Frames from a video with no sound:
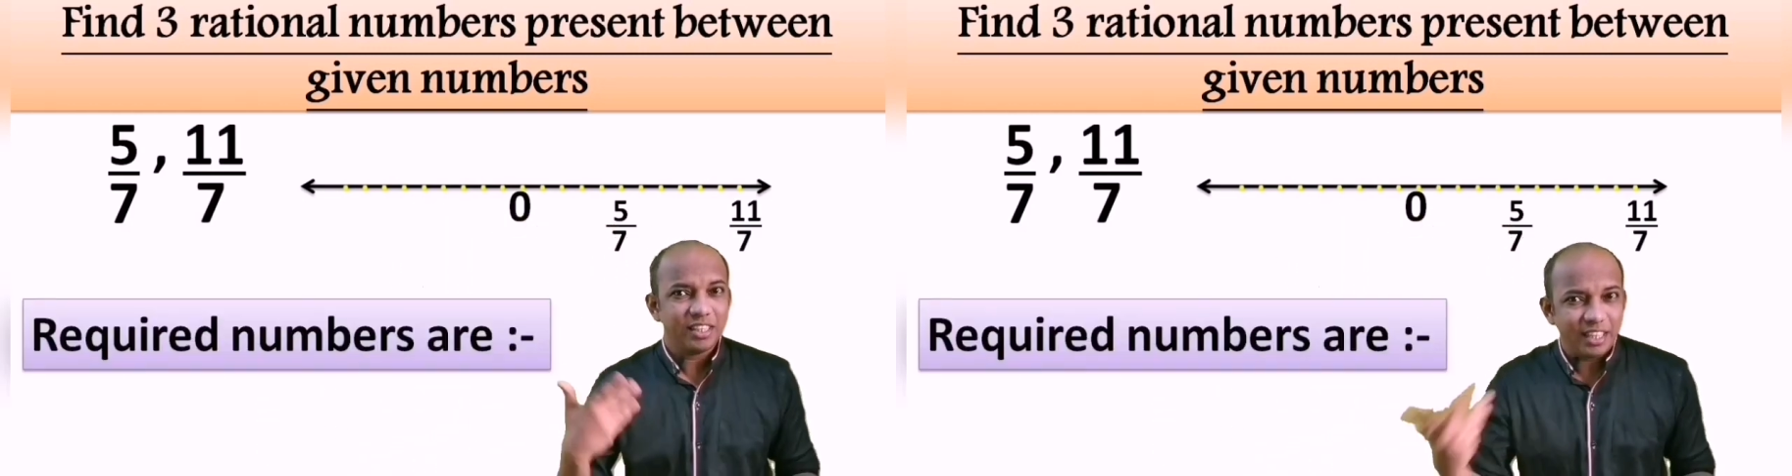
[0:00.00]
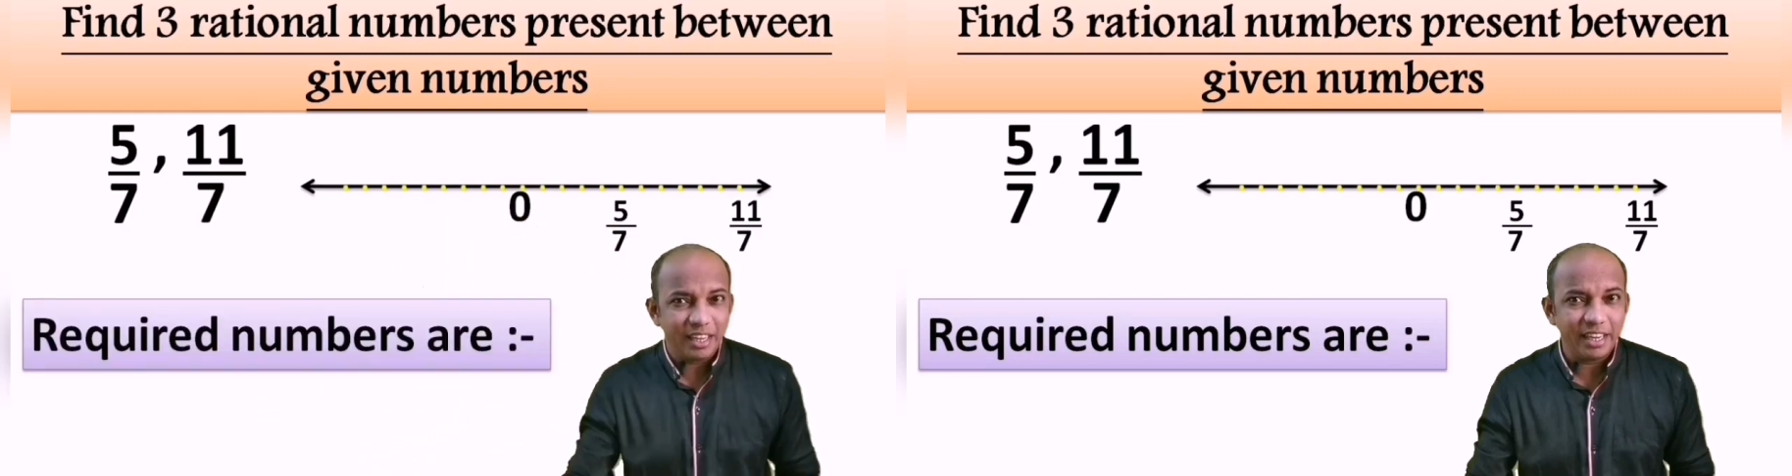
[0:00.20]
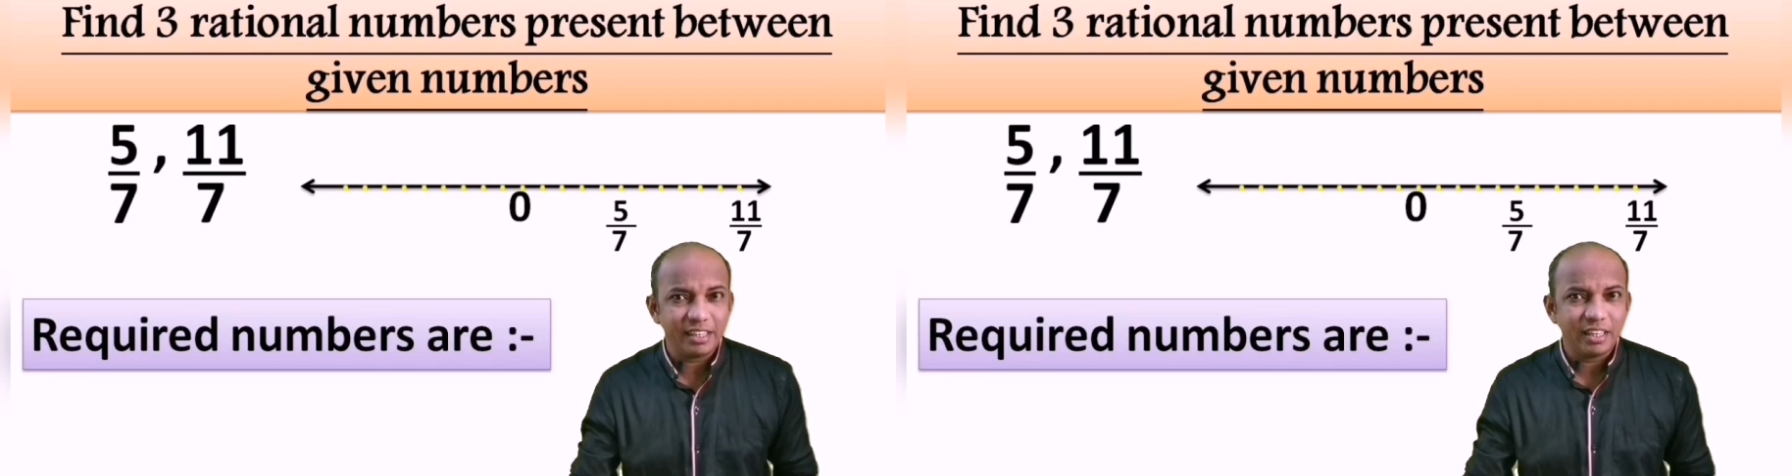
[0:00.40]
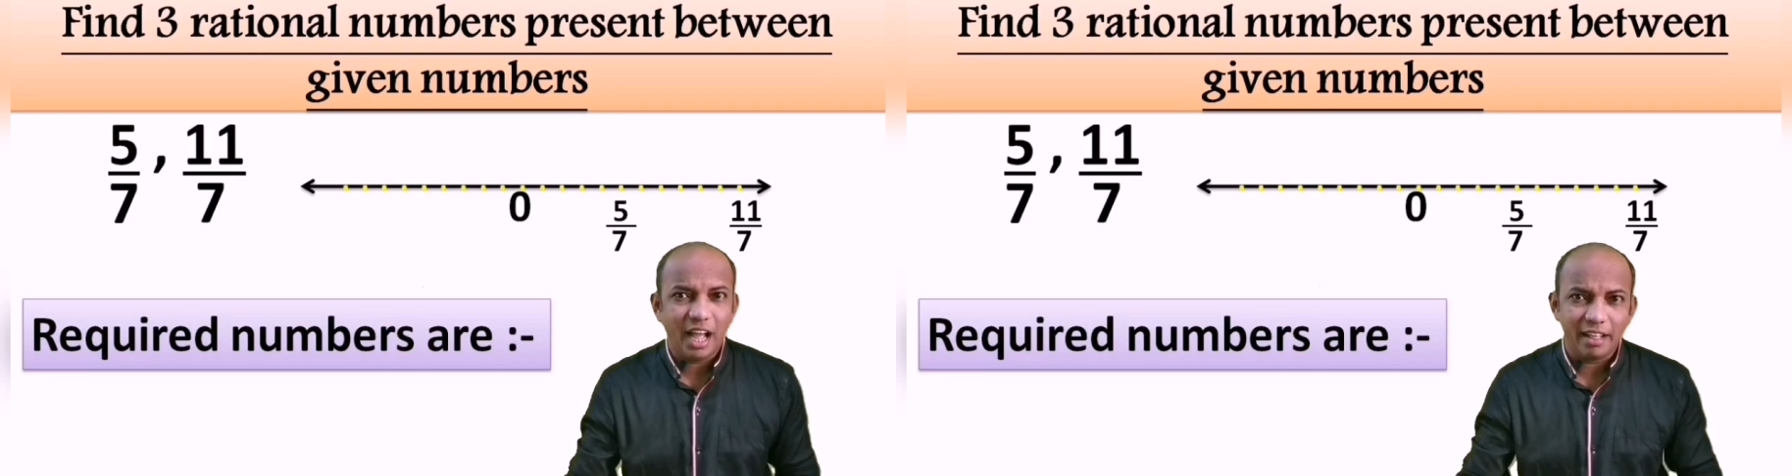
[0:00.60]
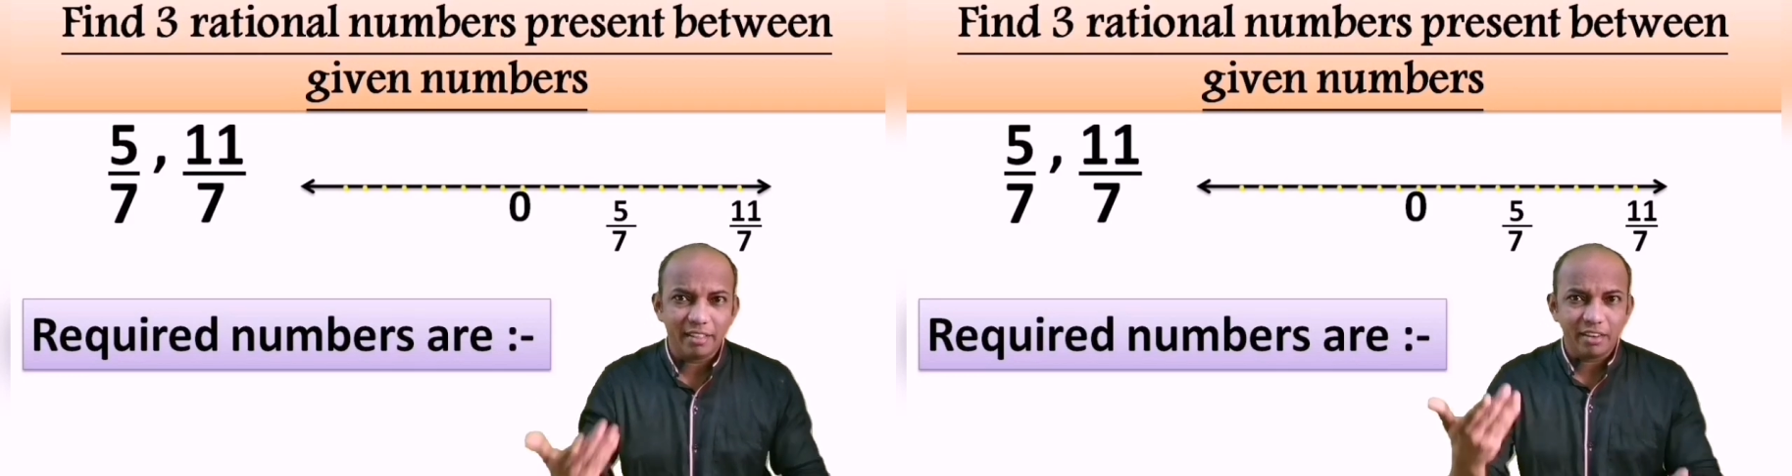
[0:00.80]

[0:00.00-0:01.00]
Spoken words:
7, then 8,